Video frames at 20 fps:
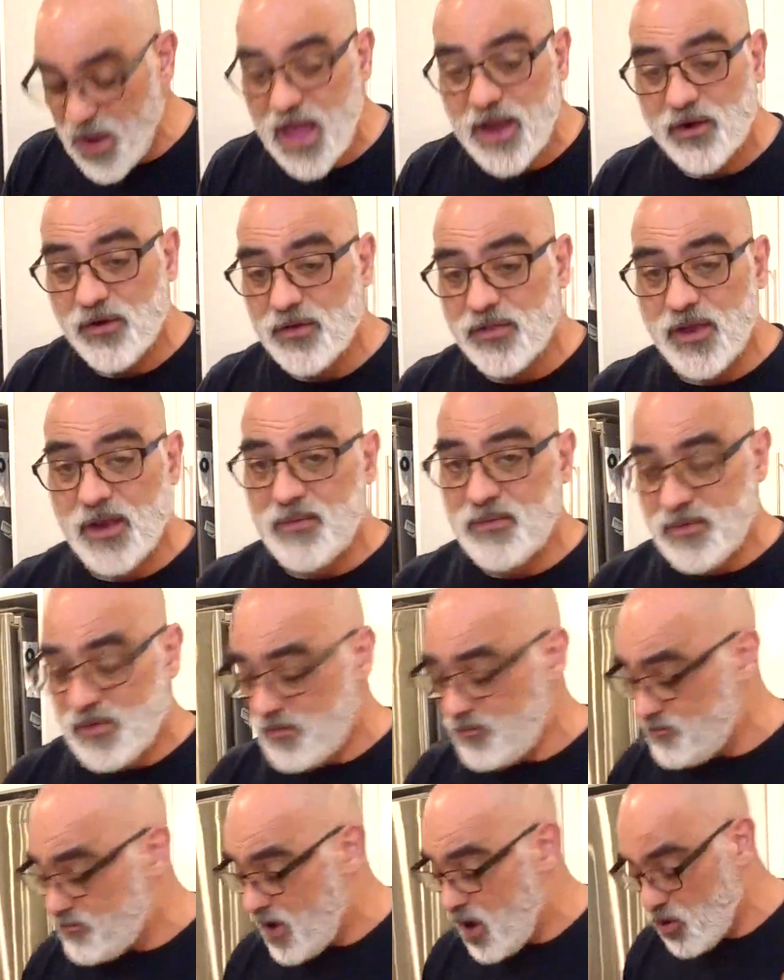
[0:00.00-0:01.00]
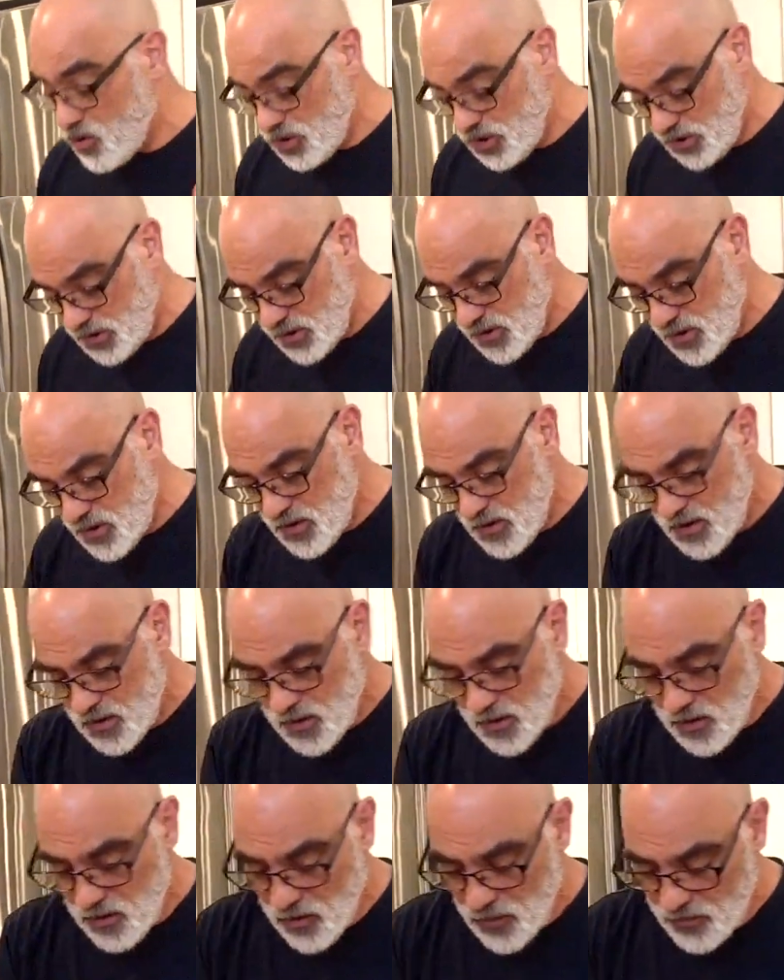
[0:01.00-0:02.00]
better than most
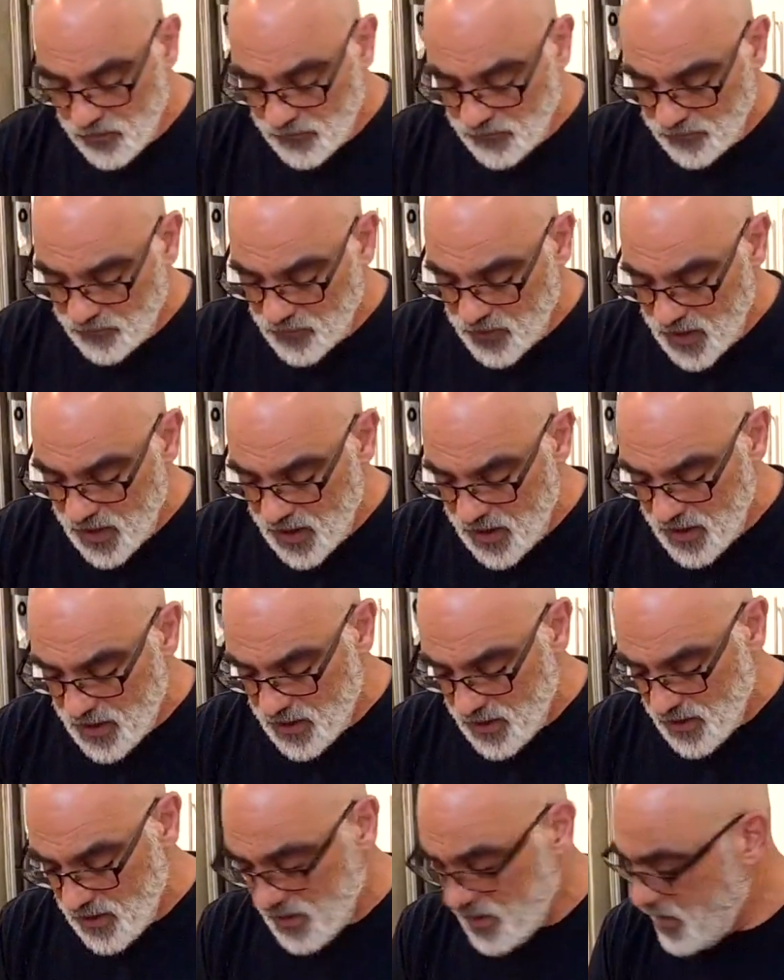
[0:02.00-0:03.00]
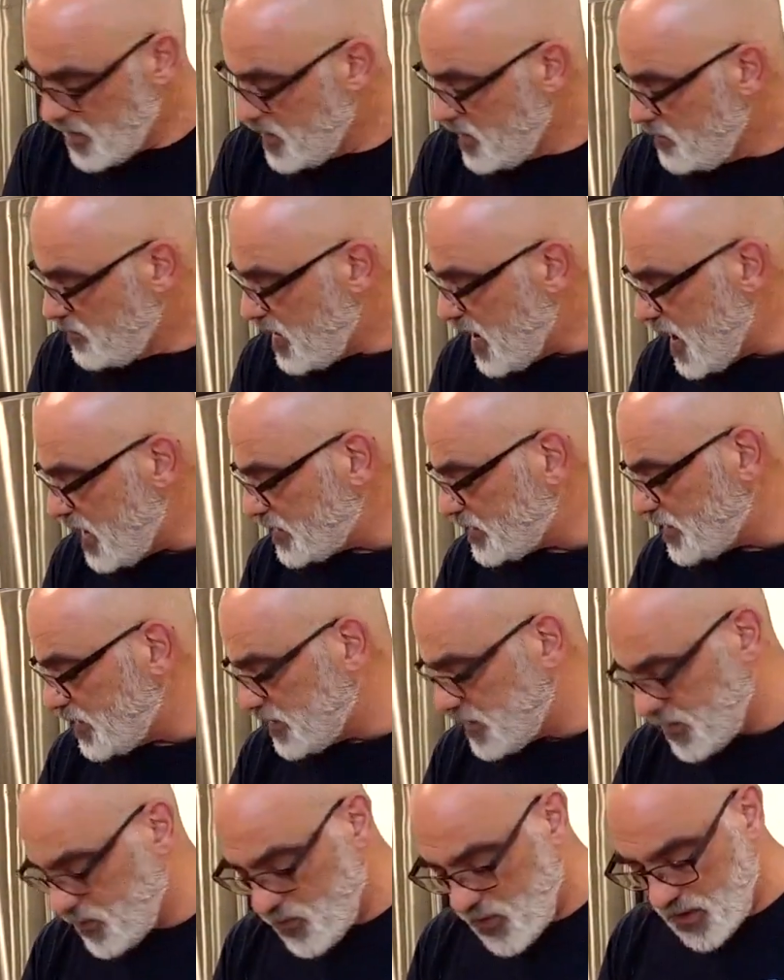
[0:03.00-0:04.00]
gluten-free pastas. And